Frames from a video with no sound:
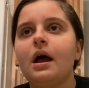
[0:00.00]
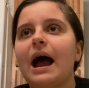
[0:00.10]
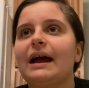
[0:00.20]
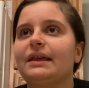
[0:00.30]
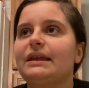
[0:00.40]

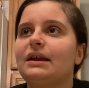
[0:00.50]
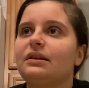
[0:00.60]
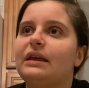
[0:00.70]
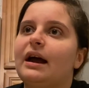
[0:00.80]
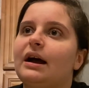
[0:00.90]
I
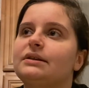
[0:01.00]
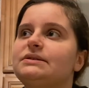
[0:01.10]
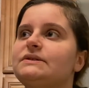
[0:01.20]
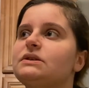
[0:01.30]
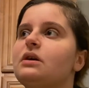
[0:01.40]
think
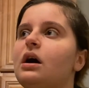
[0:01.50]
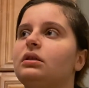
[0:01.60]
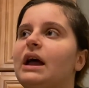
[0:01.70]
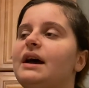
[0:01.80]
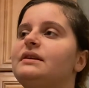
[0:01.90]
that a
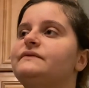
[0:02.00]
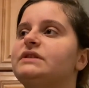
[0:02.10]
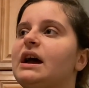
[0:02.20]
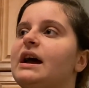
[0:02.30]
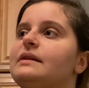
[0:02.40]
lot of
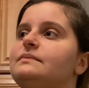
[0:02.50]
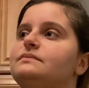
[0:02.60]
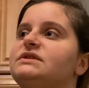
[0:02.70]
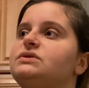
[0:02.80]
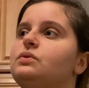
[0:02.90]
times